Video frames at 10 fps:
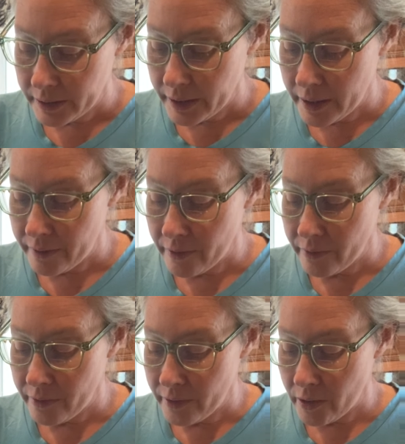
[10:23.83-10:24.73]
kind of
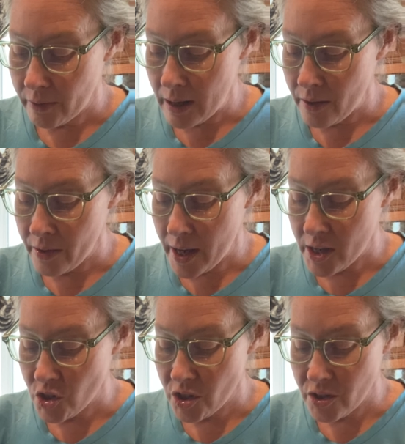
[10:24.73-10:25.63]
around the
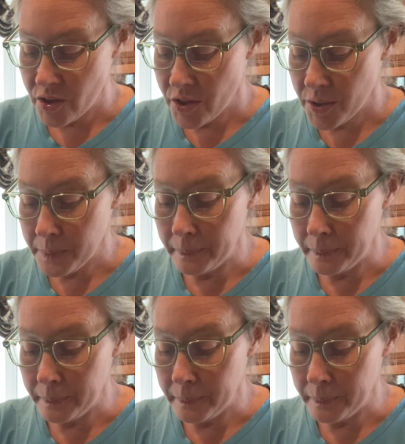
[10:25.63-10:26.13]
edges,